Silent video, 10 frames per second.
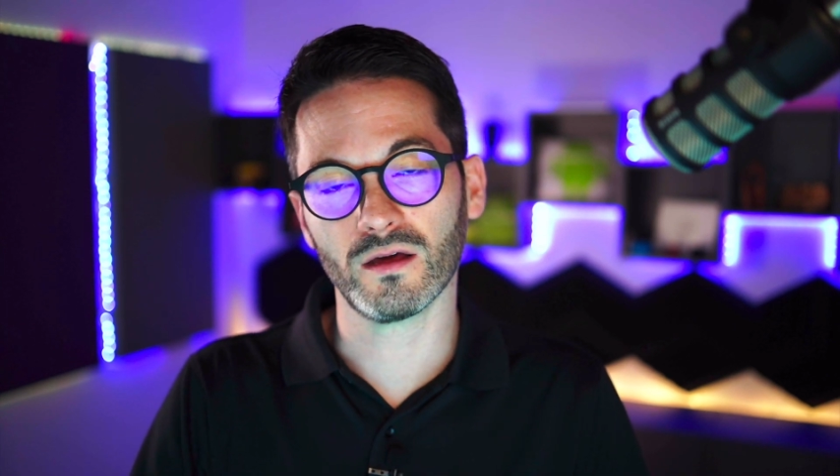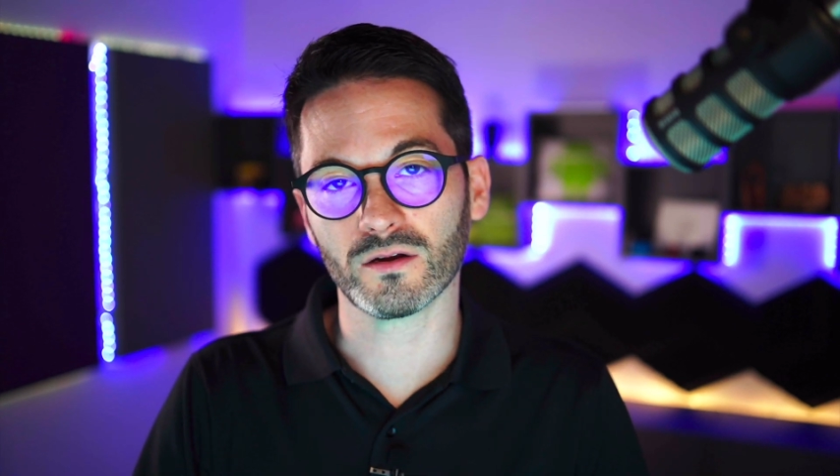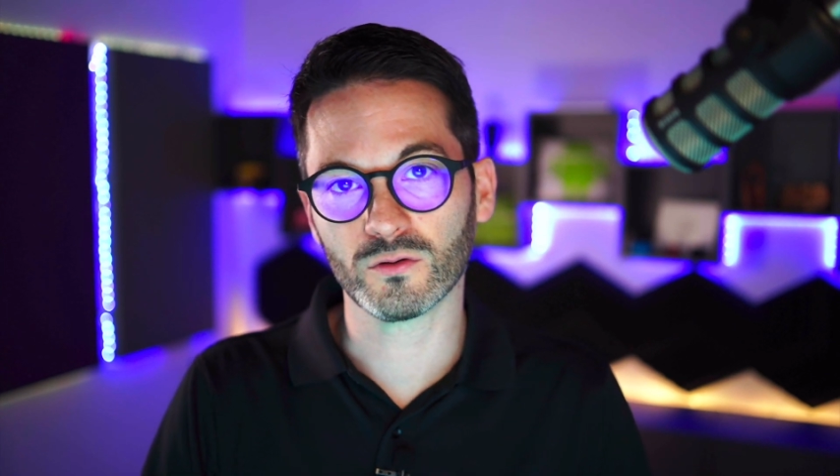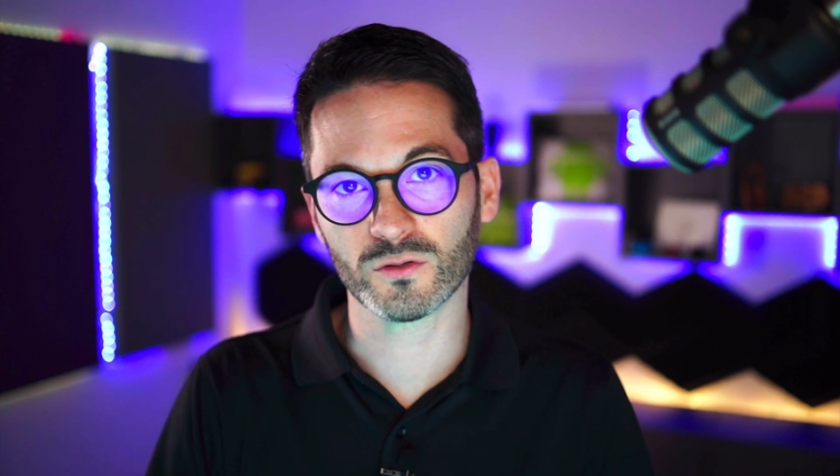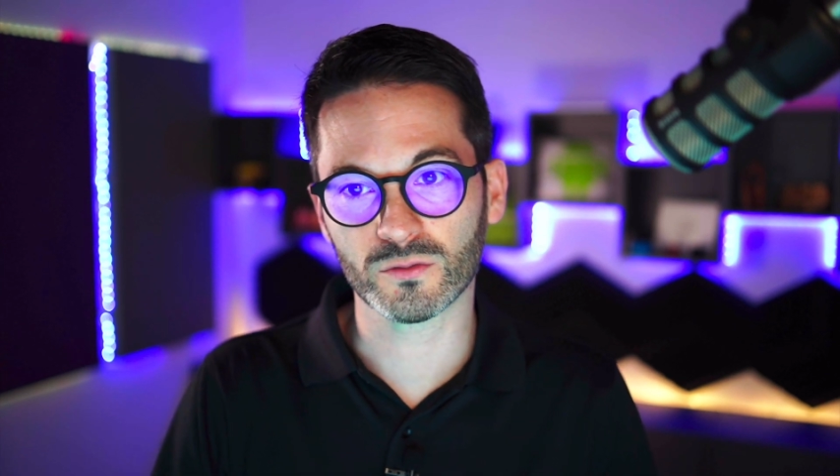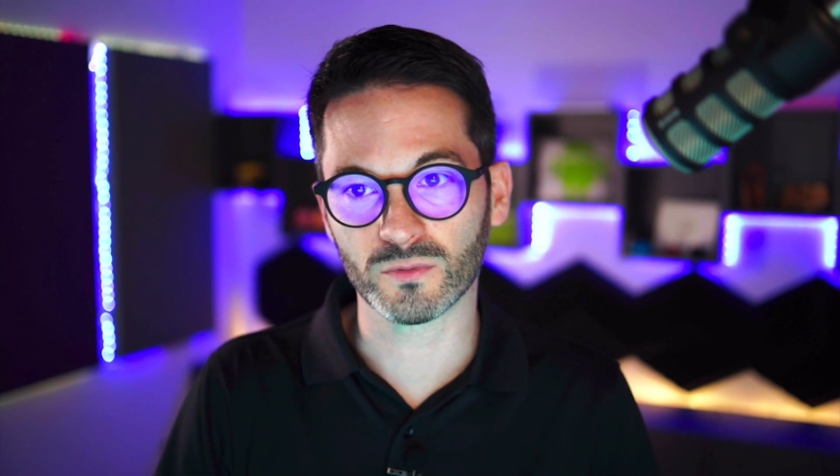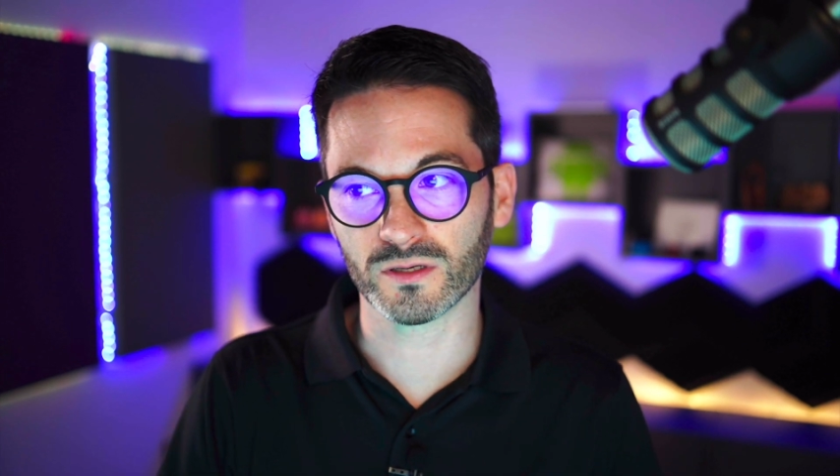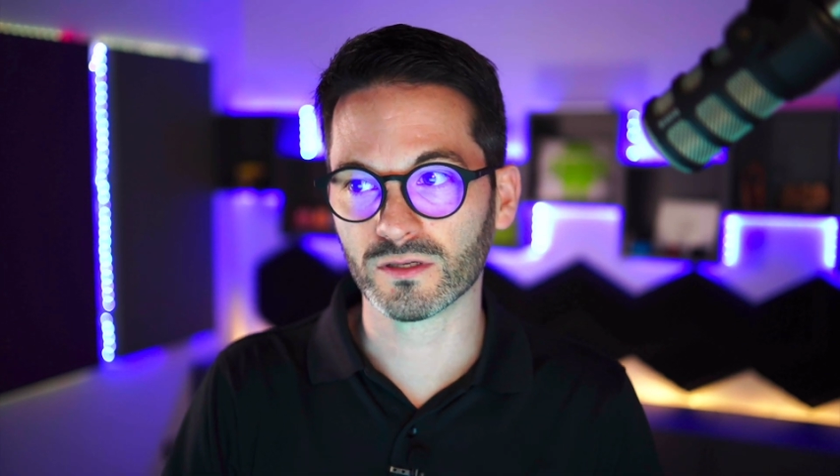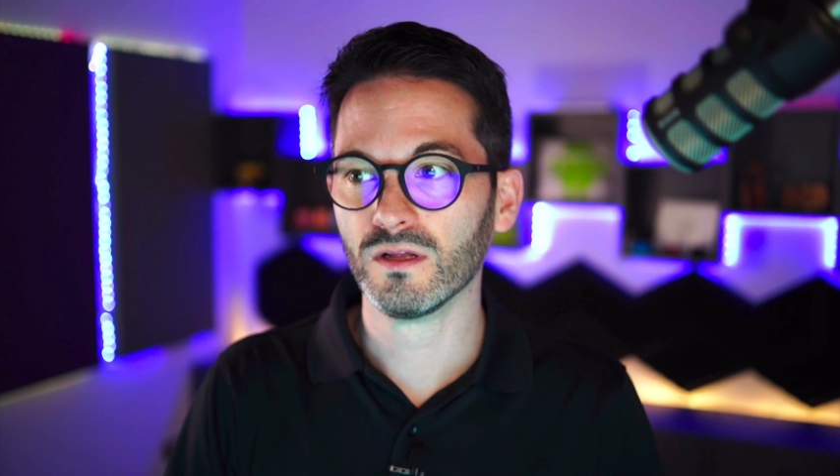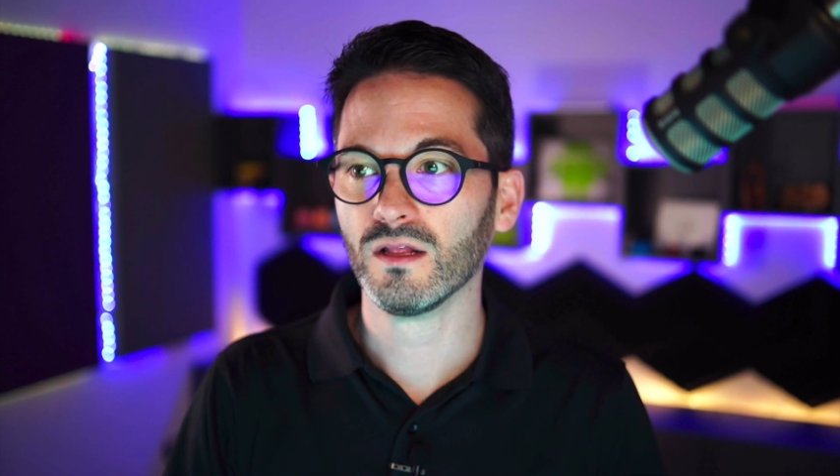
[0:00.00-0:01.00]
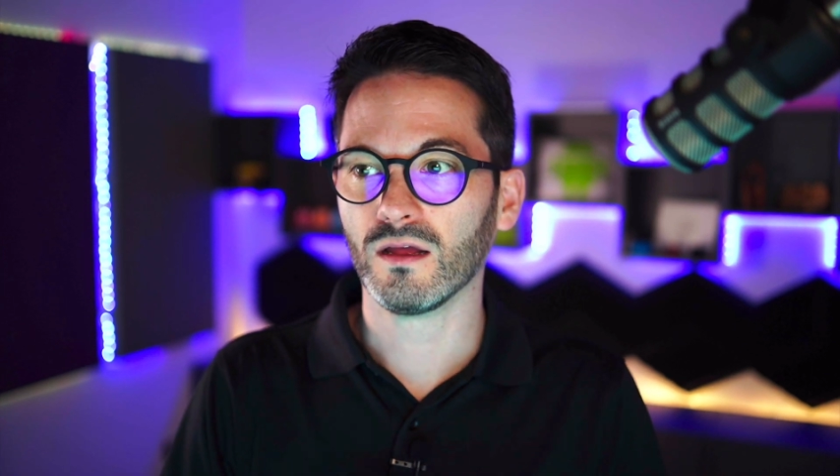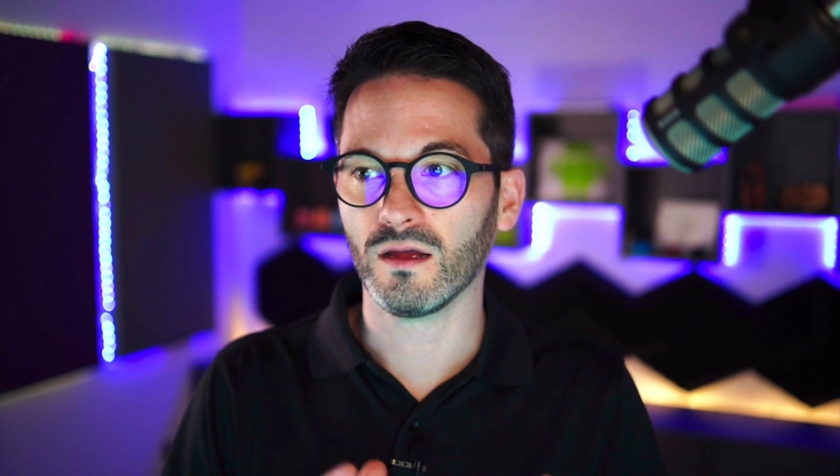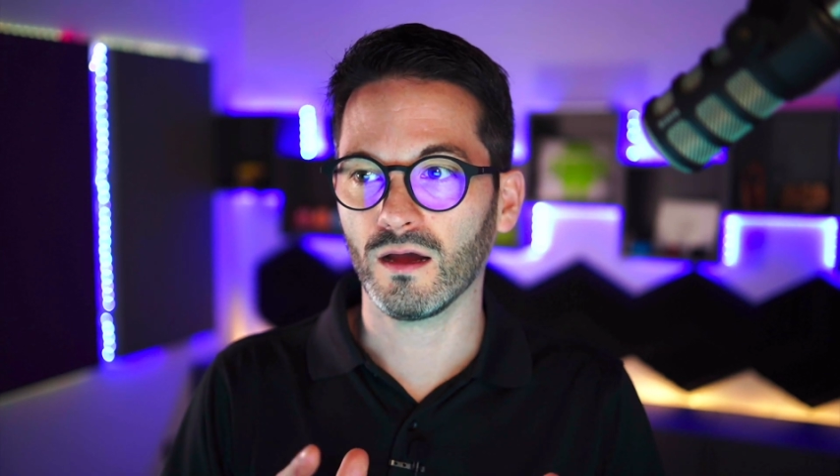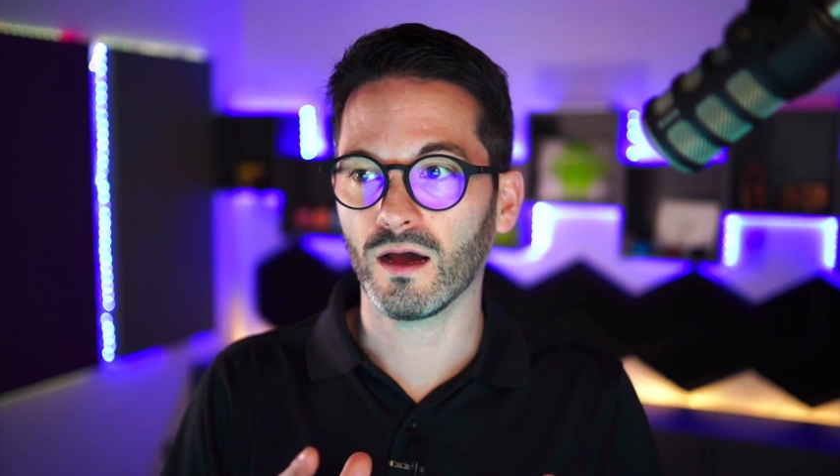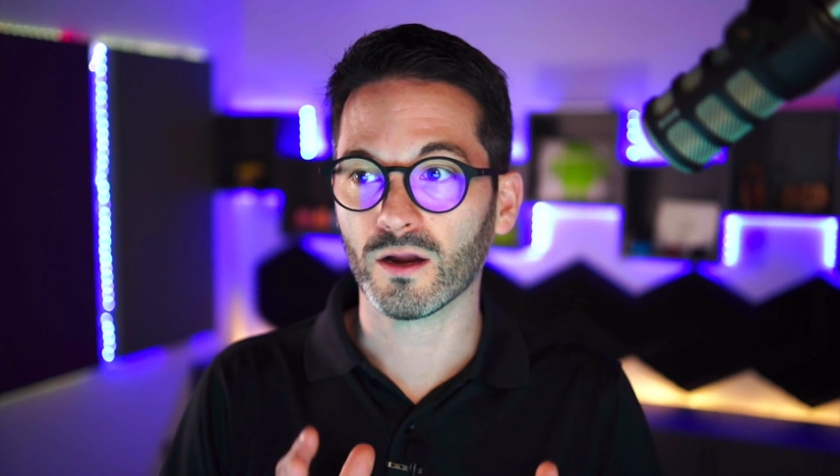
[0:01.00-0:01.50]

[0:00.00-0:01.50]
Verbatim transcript: lot of customers uh,